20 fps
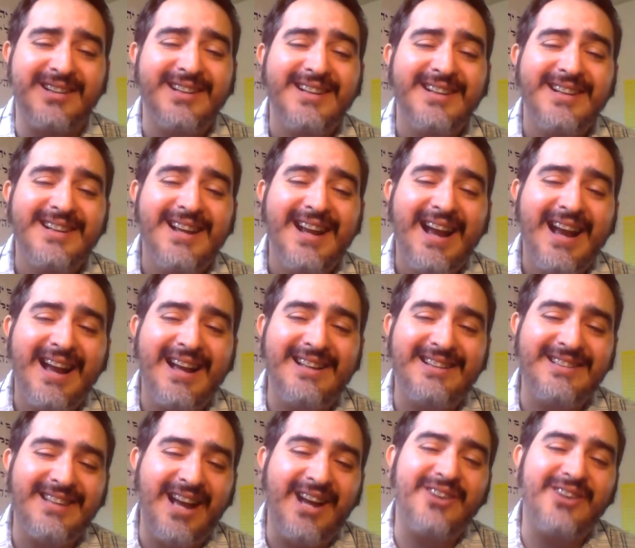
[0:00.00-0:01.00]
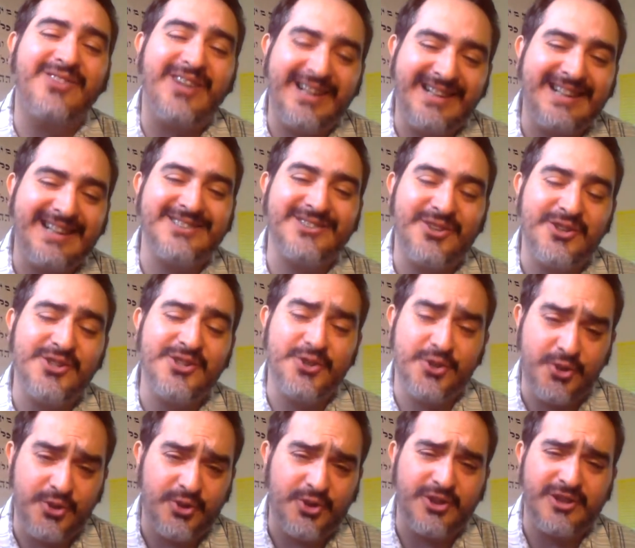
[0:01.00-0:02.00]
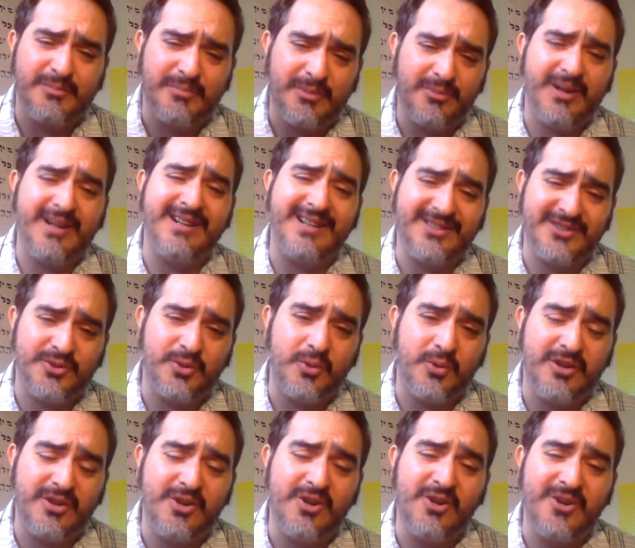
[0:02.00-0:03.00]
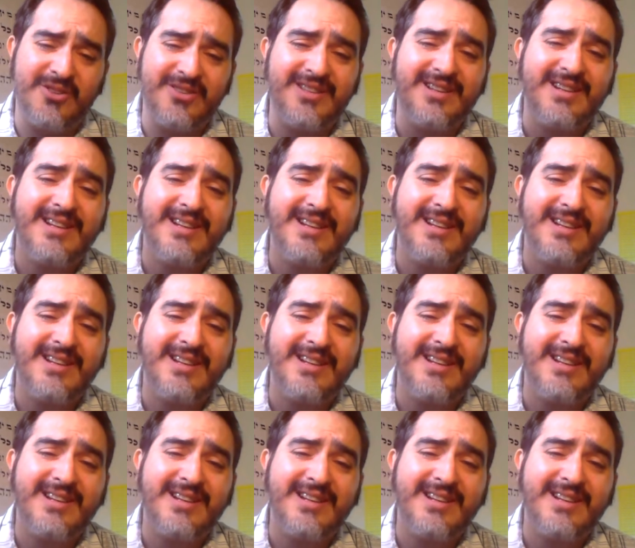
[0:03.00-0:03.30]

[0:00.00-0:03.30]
Not right next door to New Jersey, but right next door to Earth.